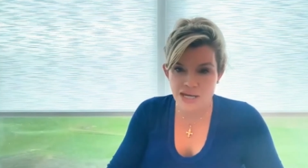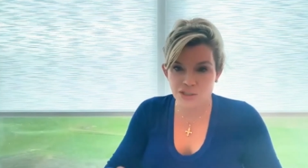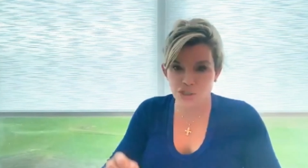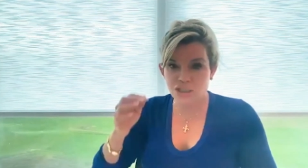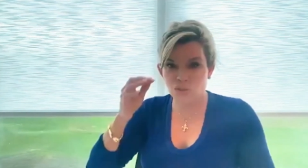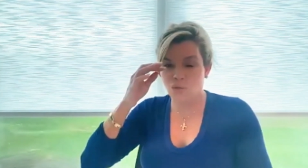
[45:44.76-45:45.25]

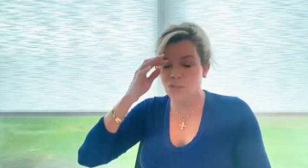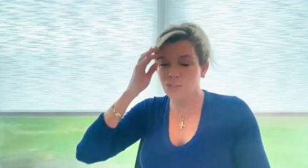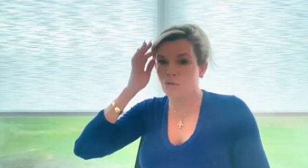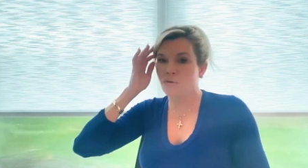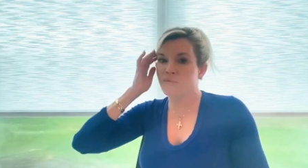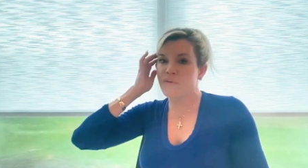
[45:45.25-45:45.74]
and she's
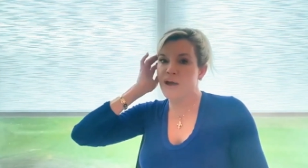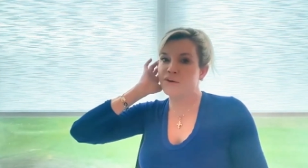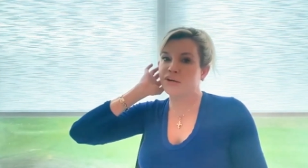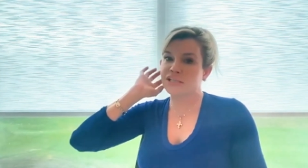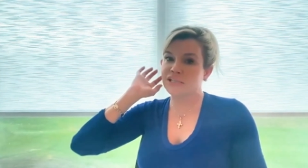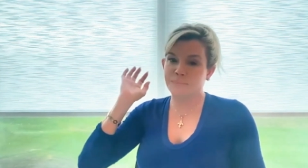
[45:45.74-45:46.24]
also
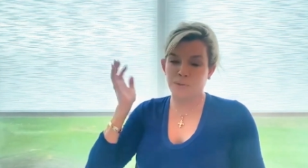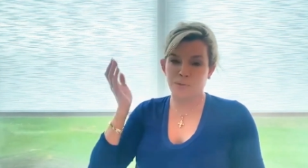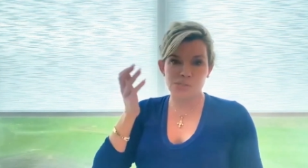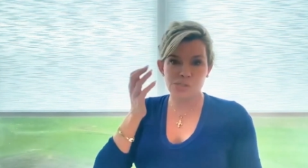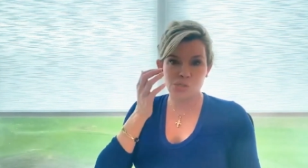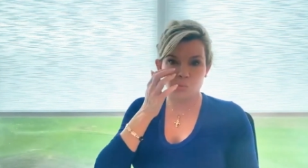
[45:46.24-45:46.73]
very
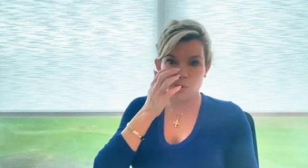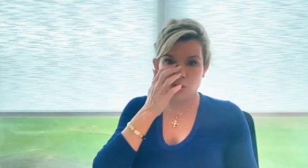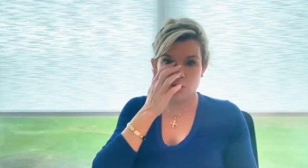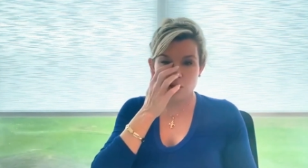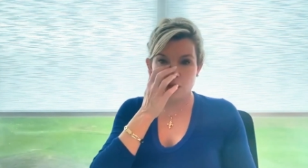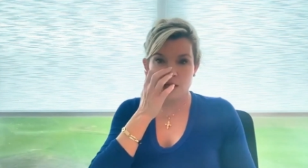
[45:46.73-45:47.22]

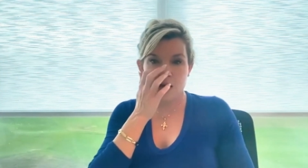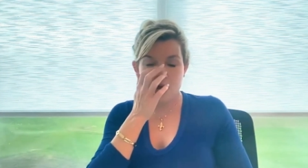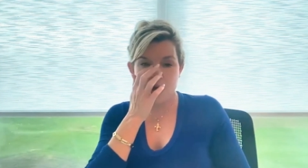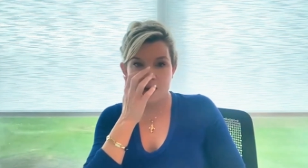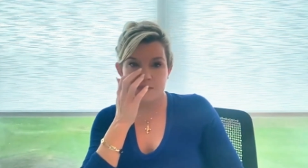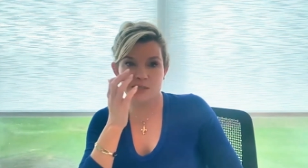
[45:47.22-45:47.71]
spiritual.
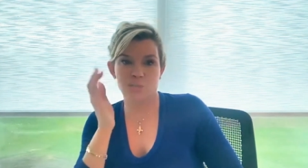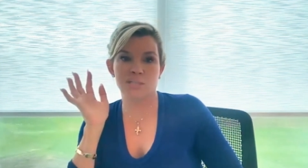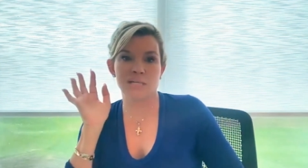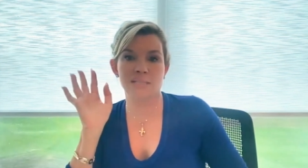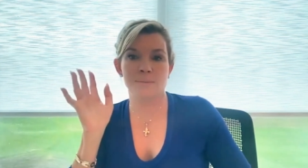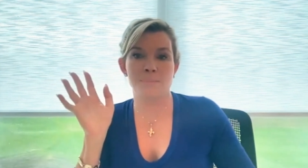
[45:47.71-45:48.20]
And she
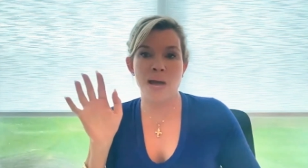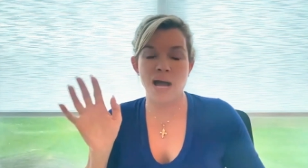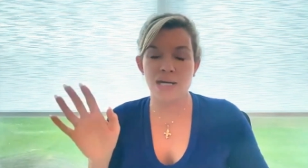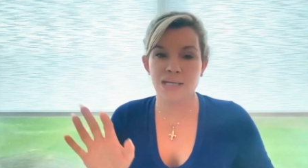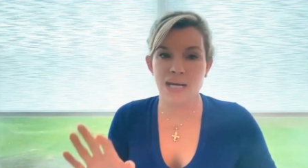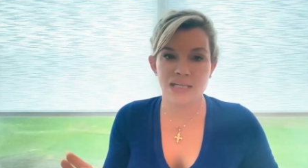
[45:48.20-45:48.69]
does a
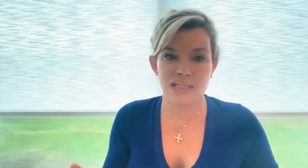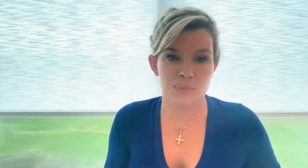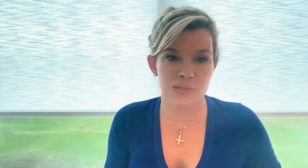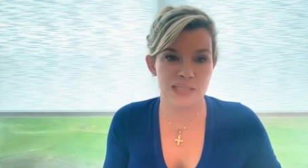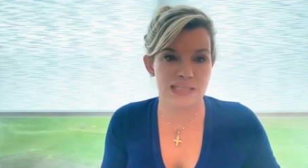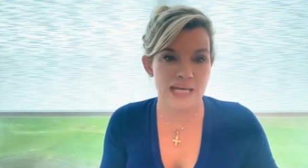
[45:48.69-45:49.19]
podcast
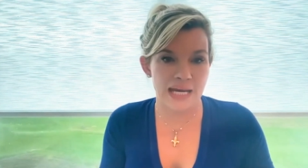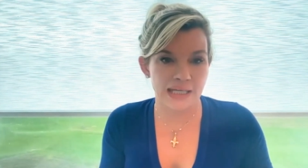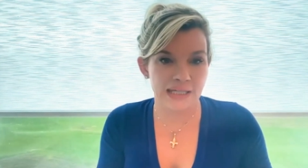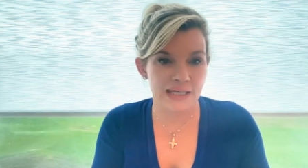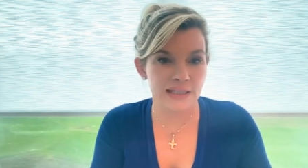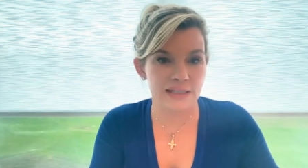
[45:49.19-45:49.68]
with a
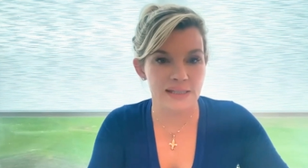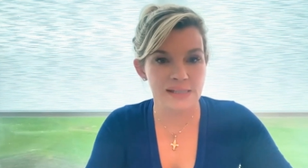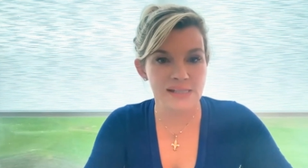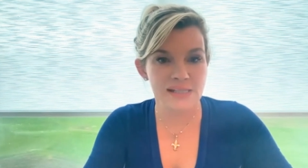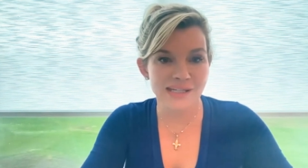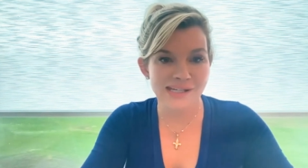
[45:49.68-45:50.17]
psychic,
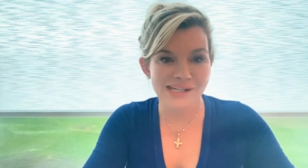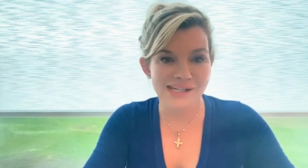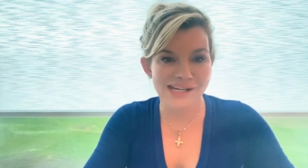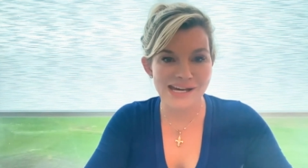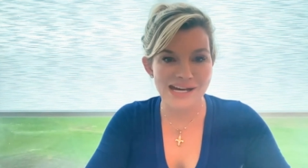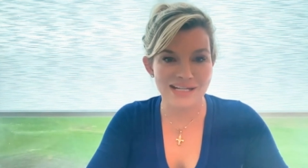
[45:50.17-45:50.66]

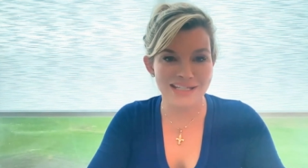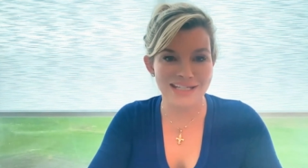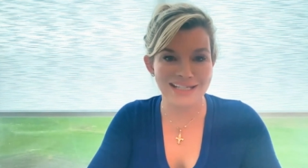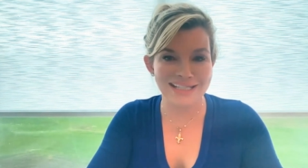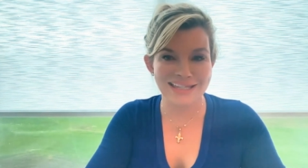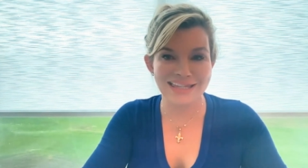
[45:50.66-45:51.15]
and
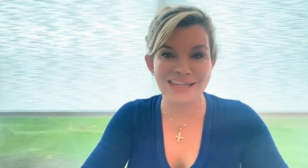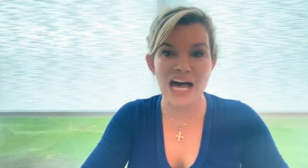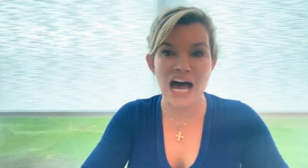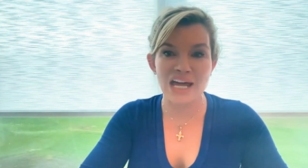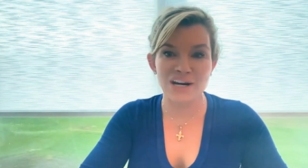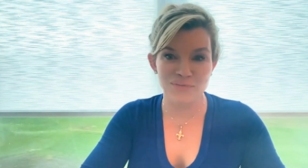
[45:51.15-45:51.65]
she's a
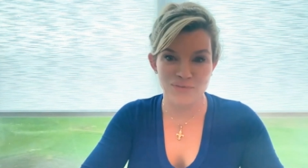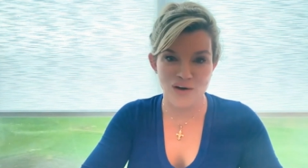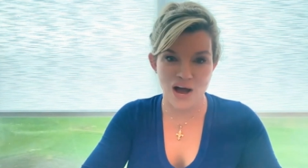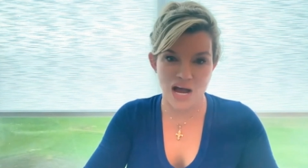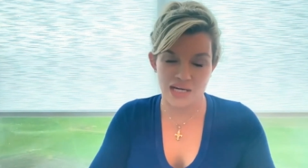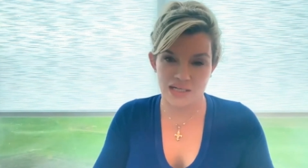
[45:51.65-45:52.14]
lot of
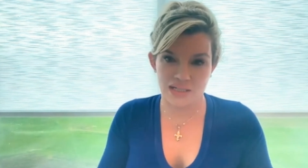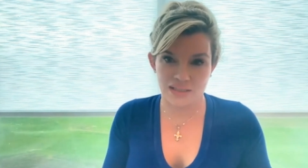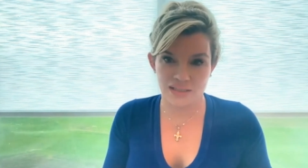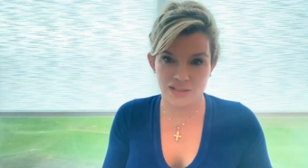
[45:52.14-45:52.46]
fun.